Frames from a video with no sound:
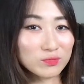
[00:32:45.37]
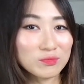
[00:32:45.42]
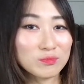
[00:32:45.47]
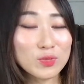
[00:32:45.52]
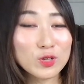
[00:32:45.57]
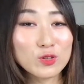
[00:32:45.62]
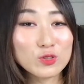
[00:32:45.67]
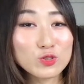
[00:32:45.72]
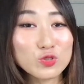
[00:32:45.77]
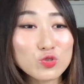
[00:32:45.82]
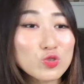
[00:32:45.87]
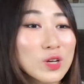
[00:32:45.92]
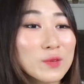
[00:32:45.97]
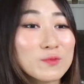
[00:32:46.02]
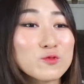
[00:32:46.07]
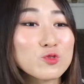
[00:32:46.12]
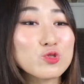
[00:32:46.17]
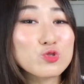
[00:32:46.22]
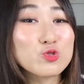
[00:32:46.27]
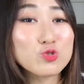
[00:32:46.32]
Because you have
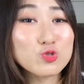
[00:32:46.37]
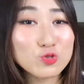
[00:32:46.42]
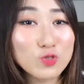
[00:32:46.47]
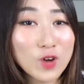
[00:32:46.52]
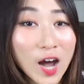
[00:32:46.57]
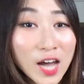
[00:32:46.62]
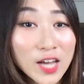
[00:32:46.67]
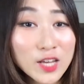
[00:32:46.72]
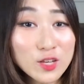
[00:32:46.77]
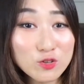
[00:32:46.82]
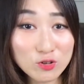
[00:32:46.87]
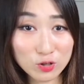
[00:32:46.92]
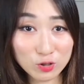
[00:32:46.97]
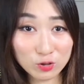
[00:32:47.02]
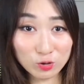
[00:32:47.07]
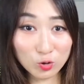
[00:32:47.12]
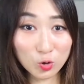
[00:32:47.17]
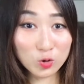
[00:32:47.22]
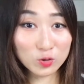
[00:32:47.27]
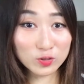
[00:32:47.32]
to dry your
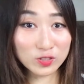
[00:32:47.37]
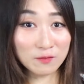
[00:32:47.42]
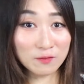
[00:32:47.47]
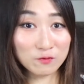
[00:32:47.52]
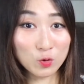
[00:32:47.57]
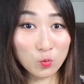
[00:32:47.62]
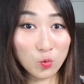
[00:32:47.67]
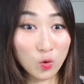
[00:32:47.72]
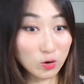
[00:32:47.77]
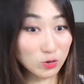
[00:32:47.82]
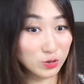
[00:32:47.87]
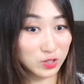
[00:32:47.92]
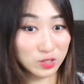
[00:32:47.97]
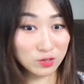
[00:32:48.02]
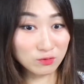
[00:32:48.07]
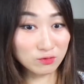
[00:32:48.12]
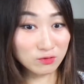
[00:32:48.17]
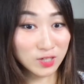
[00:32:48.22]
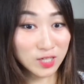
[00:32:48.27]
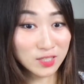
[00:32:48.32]
clothes after
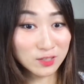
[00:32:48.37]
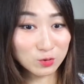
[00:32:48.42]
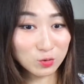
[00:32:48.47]
washing, right?